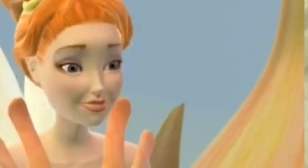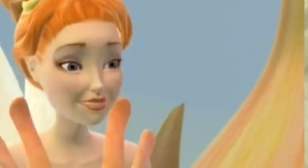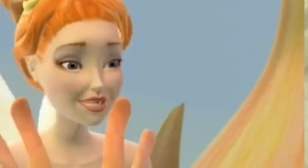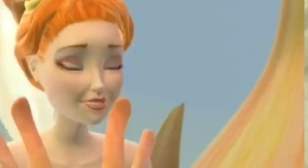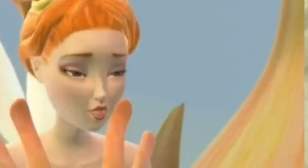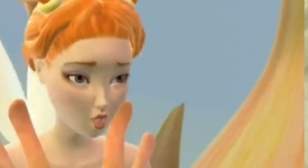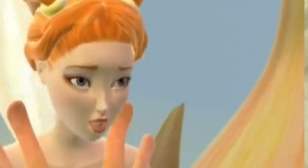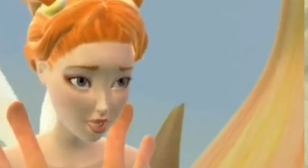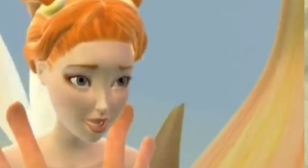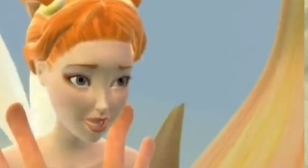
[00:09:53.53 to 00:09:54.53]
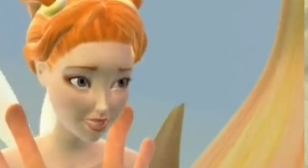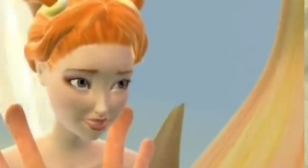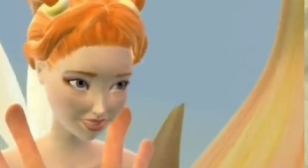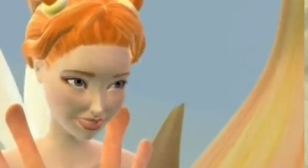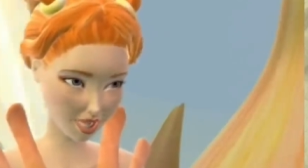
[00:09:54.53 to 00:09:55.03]
and
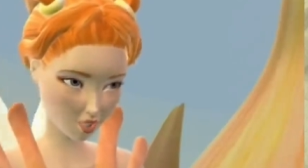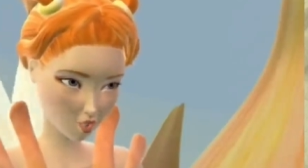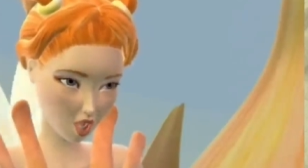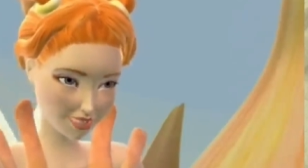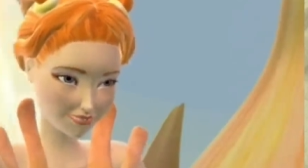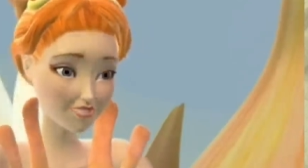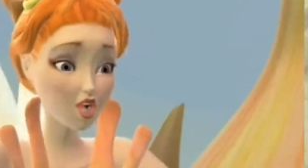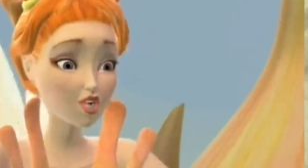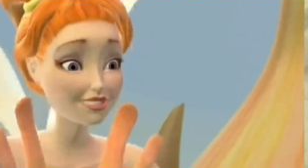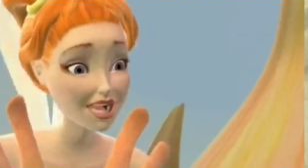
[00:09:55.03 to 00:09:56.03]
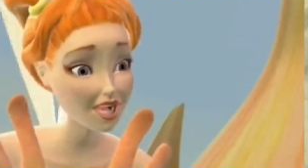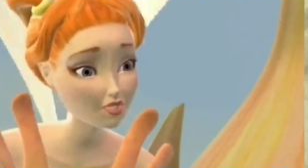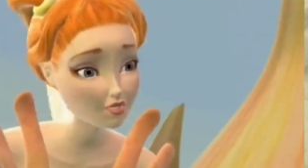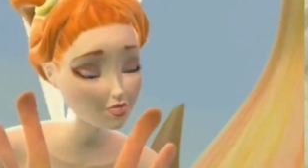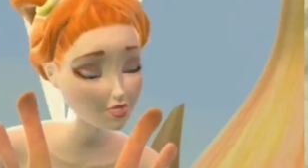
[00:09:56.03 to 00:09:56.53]
then there's Elena's
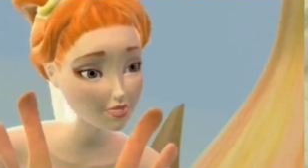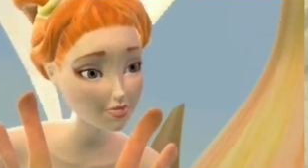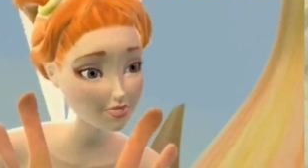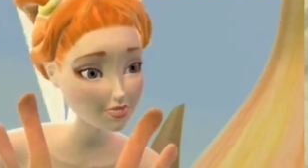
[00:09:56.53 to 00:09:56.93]
relationship with